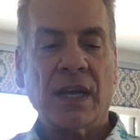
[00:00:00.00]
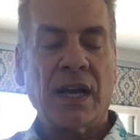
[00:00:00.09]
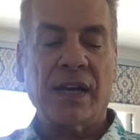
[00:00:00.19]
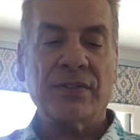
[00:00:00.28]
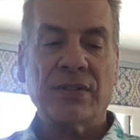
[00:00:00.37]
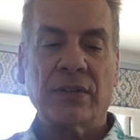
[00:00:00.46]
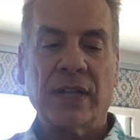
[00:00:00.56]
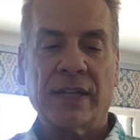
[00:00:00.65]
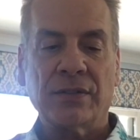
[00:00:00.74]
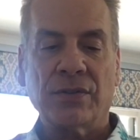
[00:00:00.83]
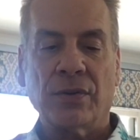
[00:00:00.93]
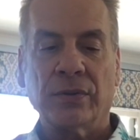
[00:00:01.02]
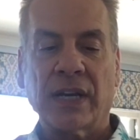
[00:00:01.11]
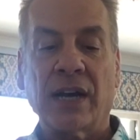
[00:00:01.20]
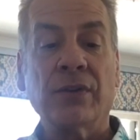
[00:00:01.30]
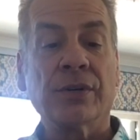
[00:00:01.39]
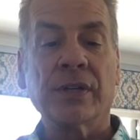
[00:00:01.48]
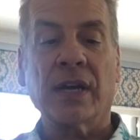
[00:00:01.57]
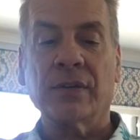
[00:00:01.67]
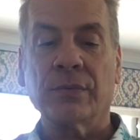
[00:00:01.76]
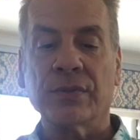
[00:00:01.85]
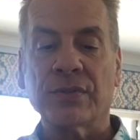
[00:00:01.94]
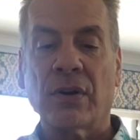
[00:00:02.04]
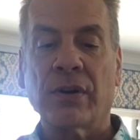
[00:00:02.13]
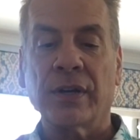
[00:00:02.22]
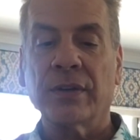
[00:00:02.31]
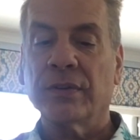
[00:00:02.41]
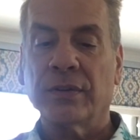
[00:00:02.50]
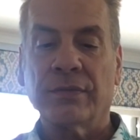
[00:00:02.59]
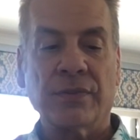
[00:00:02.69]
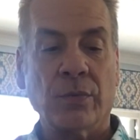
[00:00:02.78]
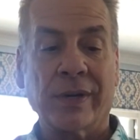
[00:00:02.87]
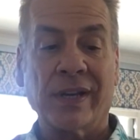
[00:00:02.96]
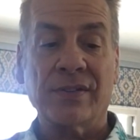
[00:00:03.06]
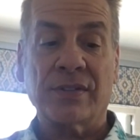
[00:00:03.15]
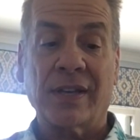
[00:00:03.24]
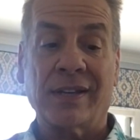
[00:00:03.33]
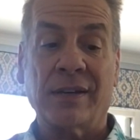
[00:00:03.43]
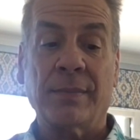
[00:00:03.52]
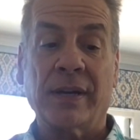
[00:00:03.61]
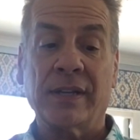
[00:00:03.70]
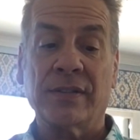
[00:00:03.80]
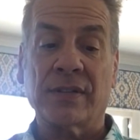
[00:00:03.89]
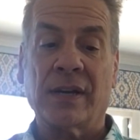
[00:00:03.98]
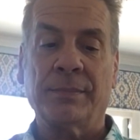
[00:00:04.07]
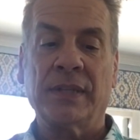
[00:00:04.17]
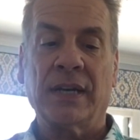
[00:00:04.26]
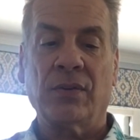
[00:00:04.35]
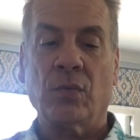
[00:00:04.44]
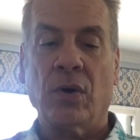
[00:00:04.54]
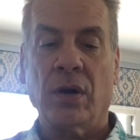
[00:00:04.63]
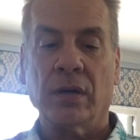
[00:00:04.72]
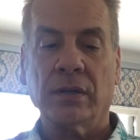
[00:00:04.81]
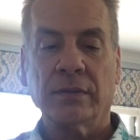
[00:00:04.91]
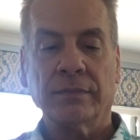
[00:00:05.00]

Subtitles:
I still hadn't told Howard I was sorry for what I said about his up-down walk.